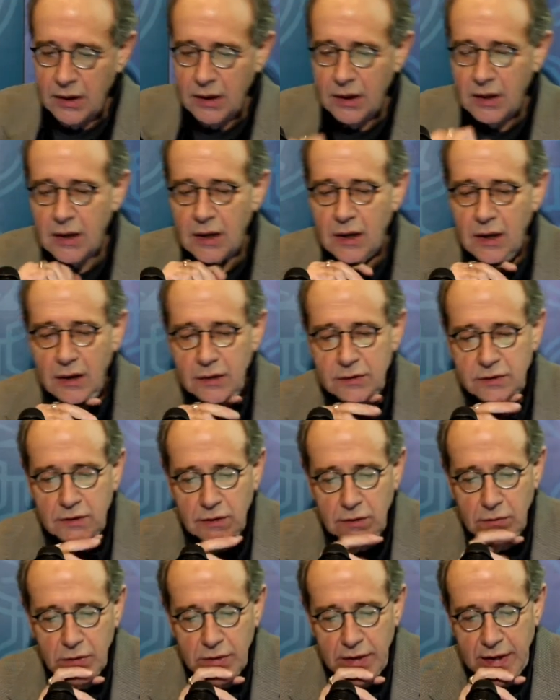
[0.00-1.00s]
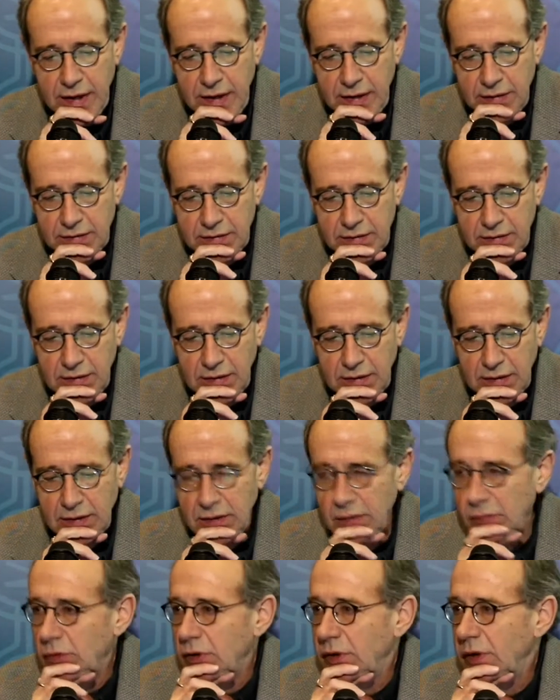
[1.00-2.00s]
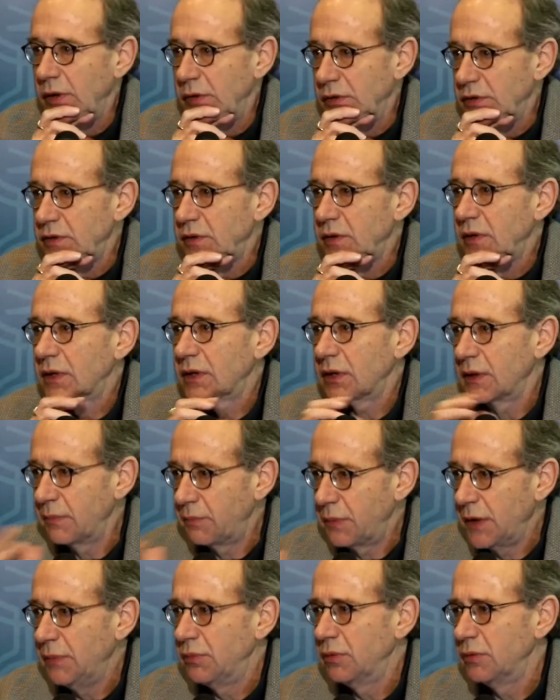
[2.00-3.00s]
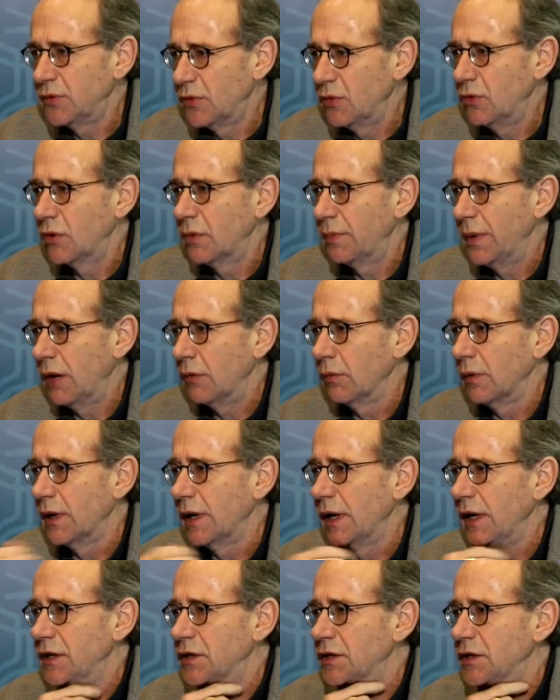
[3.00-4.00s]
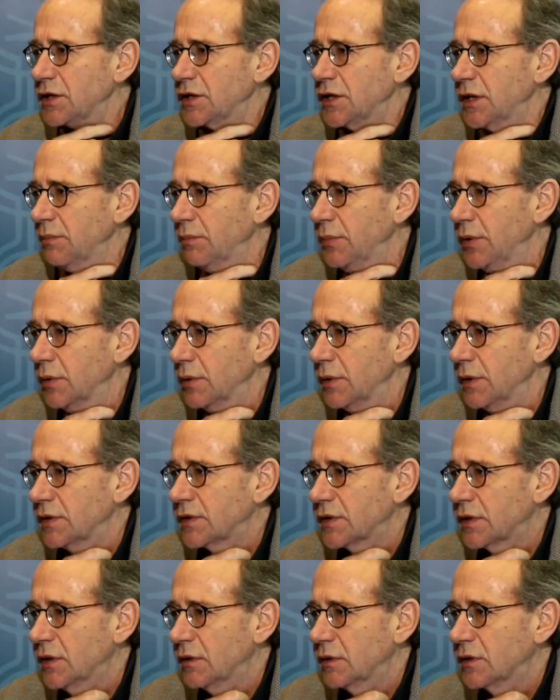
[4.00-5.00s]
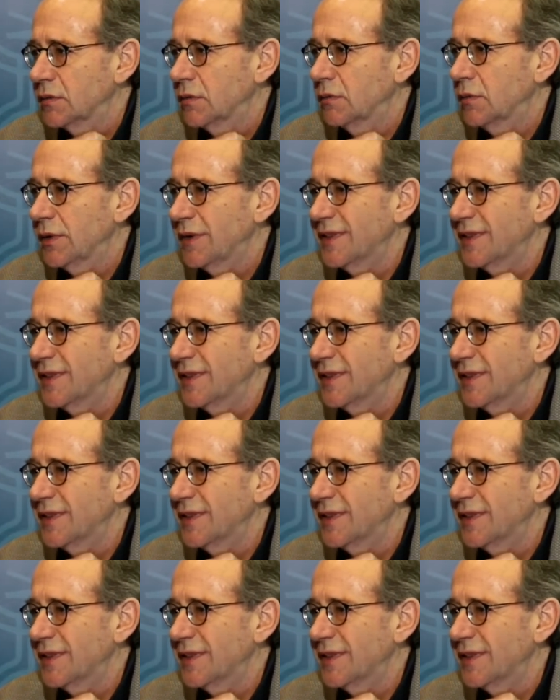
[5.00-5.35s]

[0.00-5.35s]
to look at what else? People talk about relationship building skills. What